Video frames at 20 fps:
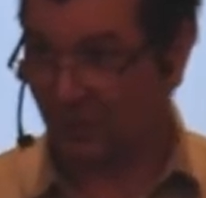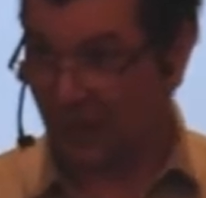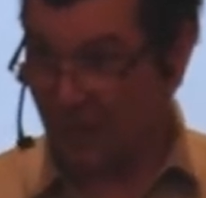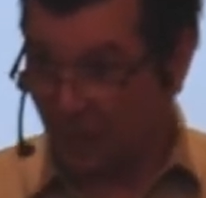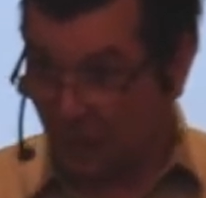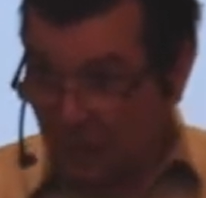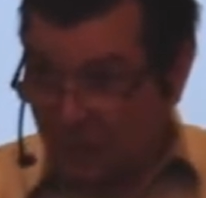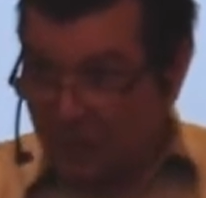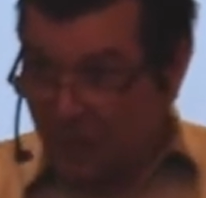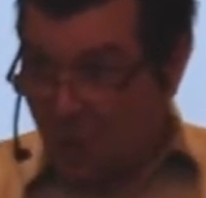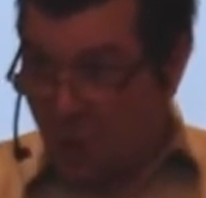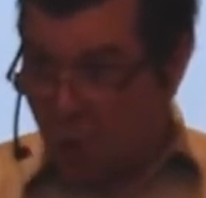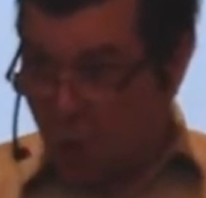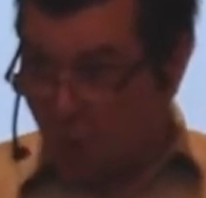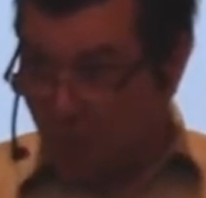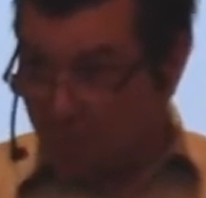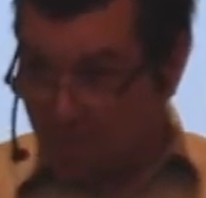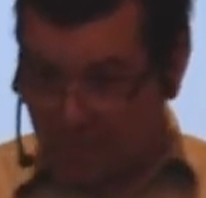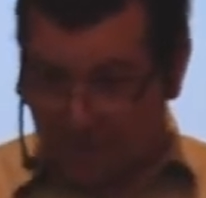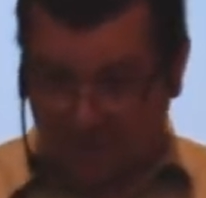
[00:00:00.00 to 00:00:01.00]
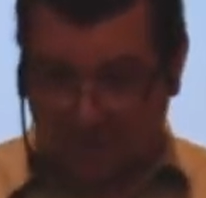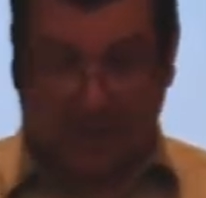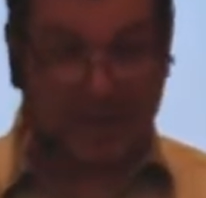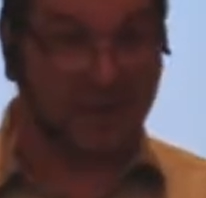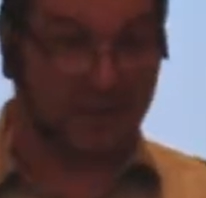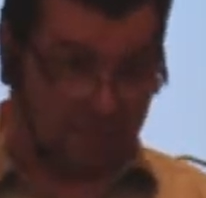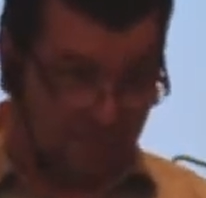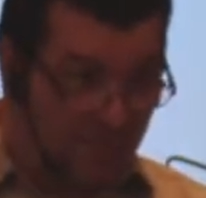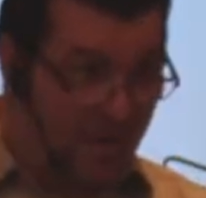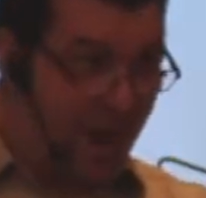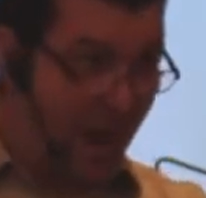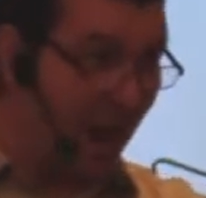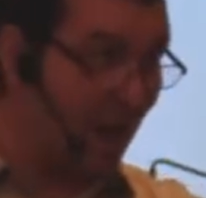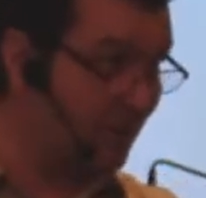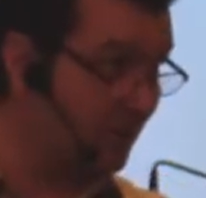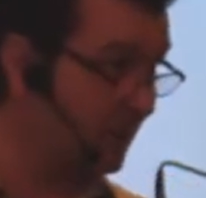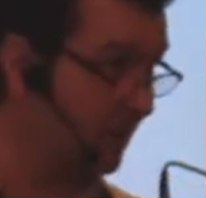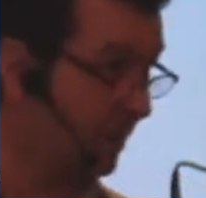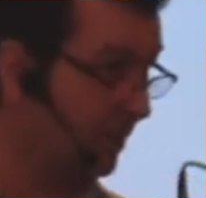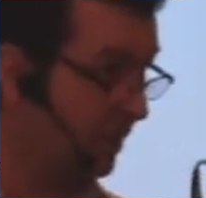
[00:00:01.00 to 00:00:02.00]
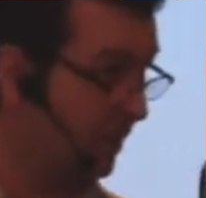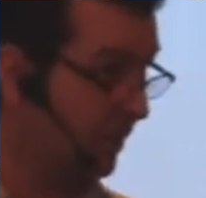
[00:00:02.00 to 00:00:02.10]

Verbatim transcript: They were doomed. And in fact,